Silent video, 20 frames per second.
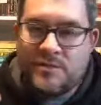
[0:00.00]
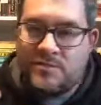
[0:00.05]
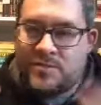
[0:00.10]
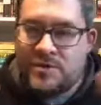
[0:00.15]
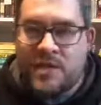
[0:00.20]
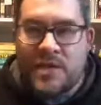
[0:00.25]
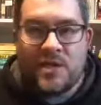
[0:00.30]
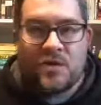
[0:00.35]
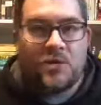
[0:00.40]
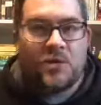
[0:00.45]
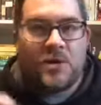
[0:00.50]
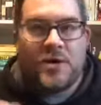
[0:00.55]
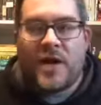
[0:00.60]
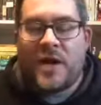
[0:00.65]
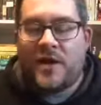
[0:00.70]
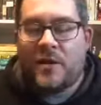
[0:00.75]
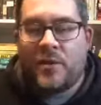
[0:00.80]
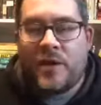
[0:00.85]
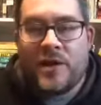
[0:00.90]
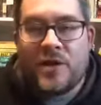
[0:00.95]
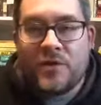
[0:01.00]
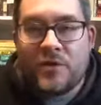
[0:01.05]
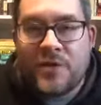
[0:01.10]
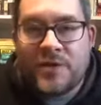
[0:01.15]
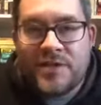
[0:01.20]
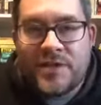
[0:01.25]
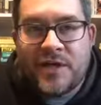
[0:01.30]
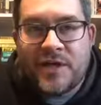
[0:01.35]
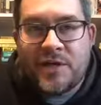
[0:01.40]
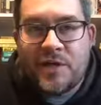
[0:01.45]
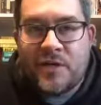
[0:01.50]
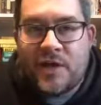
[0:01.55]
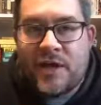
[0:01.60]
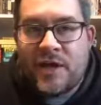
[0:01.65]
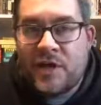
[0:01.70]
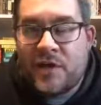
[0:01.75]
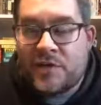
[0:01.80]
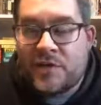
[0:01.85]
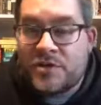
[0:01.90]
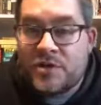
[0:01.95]
say you're not a regular attender
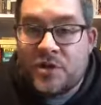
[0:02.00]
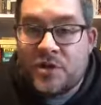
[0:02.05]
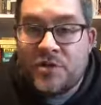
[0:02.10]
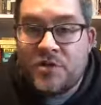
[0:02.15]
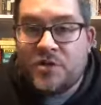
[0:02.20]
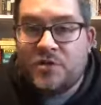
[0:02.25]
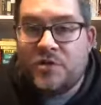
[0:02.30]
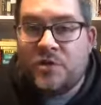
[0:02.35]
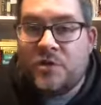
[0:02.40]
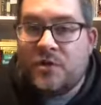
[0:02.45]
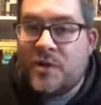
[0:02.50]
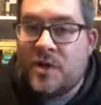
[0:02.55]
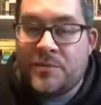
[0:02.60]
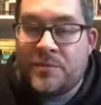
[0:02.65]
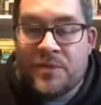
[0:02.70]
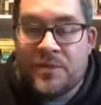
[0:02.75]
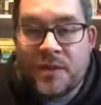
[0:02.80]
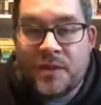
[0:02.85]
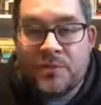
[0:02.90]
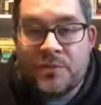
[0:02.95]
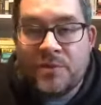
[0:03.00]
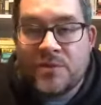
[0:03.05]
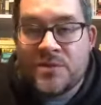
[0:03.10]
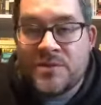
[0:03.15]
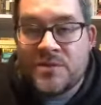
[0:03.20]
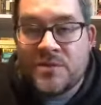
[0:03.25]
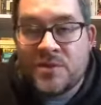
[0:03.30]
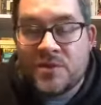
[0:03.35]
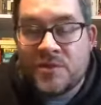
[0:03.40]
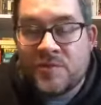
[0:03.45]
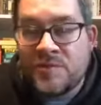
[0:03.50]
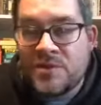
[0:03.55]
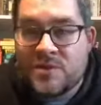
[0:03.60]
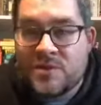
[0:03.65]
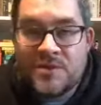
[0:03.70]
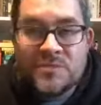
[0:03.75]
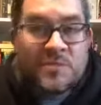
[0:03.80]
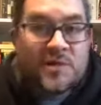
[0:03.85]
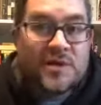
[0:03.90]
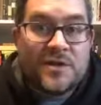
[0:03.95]
at our church, you don't come to the in-person
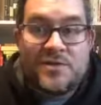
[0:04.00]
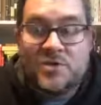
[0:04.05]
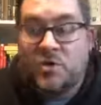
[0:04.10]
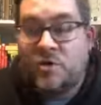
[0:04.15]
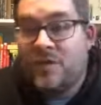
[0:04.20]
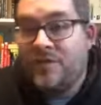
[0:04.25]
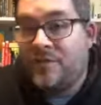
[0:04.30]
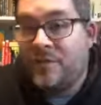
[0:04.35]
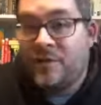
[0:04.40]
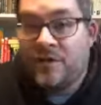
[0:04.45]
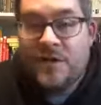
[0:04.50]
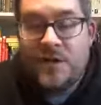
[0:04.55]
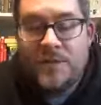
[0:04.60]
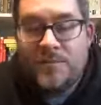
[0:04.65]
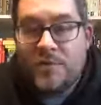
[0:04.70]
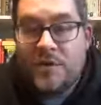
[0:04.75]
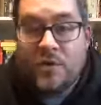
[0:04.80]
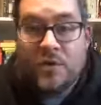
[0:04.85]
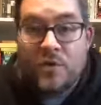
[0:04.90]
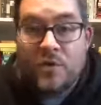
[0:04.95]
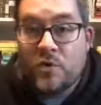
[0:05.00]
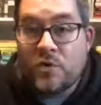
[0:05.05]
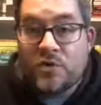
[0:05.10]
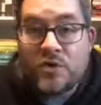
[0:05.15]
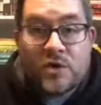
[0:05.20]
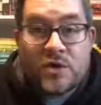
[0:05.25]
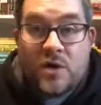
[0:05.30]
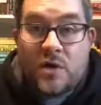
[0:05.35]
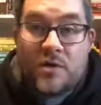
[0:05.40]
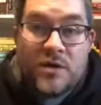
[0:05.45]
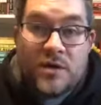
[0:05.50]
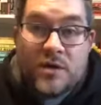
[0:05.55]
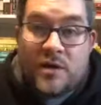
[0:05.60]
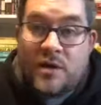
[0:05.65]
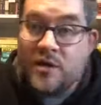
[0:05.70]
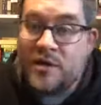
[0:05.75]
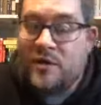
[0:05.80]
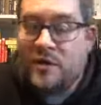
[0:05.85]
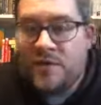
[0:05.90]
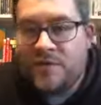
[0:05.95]
services because you live in, you know, North Dakota,
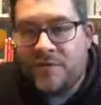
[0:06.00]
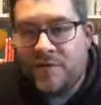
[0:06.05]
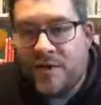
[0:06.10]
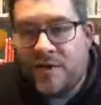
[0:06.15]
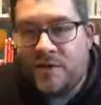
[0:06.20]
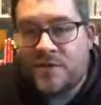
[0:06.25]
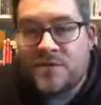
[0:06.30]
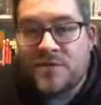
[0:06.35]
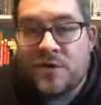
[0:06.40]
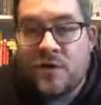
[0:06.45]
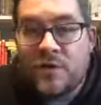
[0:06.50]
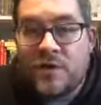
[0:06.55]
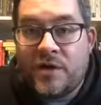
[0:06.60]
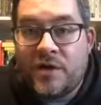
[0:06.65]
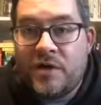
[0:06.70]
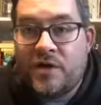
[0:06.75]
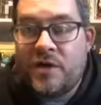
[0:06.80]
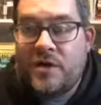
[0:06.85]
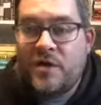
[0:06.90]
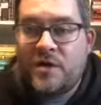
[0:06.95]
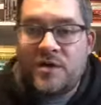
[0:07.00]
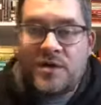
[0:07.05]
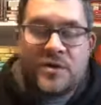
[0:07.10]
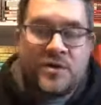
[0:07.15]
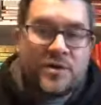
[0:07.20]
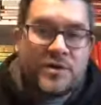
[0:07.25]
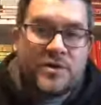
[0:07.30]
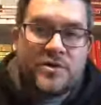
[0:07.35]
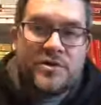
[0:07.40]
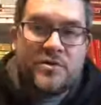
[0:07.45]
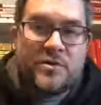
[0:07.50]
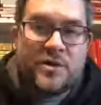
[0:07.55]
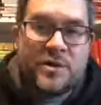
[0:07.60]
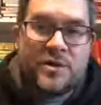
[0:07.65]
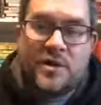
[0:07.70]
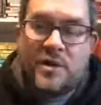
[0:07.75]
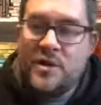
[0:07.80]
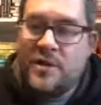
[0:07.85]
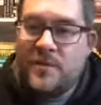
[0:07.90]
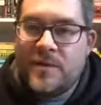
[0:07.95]
or you live in Arizona, you know, you're
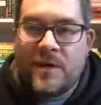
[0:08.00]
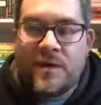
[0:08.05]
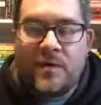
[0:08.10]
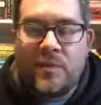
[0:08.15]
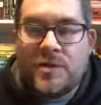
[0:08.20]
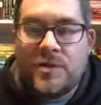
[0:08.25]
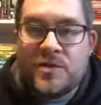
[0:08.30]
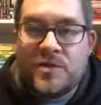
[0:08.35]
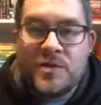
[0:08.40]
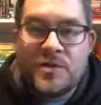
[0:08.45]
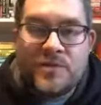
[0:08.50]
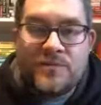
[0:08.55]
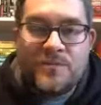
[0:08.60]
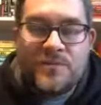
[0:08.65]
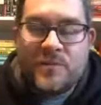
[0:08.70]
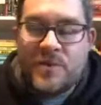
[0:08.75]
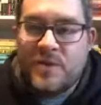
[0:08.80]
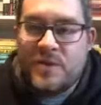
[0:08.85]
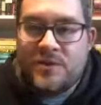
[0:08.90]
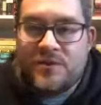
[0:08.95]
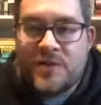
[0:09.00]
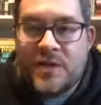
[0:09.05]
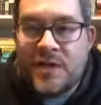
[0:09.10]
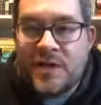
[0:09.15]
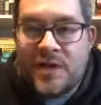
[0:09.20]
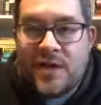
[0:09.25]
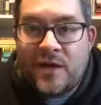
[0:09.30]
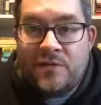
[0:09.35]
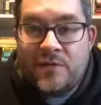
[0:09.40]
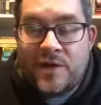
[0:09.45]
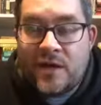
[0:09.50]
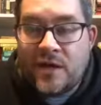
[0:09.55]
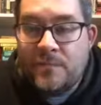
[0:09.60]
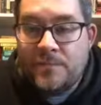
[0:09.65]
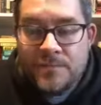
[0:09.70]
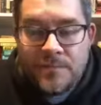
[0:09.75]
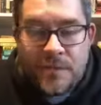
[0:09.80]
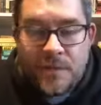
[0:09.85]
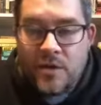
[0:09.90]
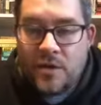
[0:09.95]
doing a winter, you know, thing down
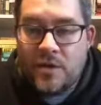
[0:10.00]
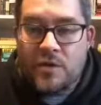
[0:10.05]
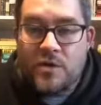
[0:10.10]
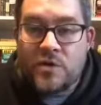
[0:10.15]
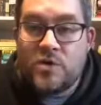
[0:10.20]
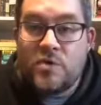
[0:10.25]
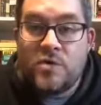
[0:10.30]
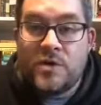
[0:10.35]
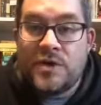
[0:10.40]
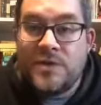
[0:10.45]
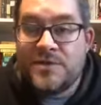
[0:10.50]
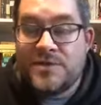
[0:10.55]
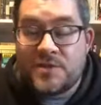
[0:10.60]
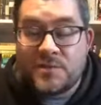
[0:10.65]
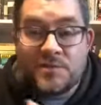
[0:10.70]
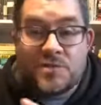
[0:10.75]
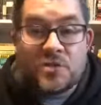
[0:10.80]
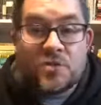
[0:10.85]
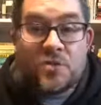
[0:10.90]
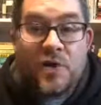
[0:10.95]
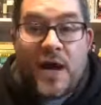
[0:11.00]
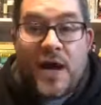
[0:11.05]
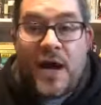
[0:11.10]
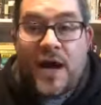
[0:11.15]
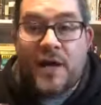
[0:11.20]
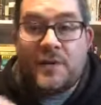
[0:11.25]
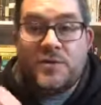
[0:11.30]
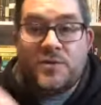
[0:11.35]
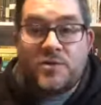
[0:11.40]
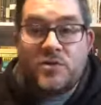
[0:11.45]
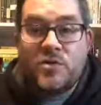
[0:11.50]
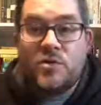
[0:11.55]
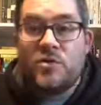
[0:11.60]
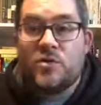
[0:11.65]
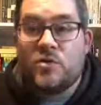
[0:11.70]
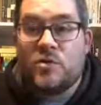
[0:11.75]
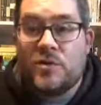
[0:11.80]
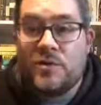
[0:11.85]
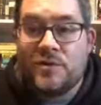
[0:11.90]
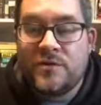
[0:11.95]
there, you can subscribe
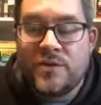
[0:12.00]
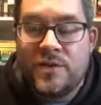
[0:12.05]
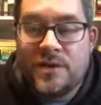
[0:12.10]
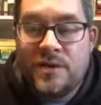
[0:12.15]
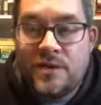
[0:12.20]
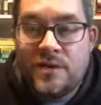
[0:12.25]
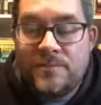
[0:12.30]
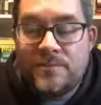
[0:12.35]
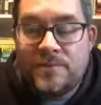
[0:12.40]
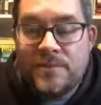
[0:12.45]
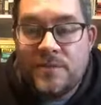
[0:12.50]
to the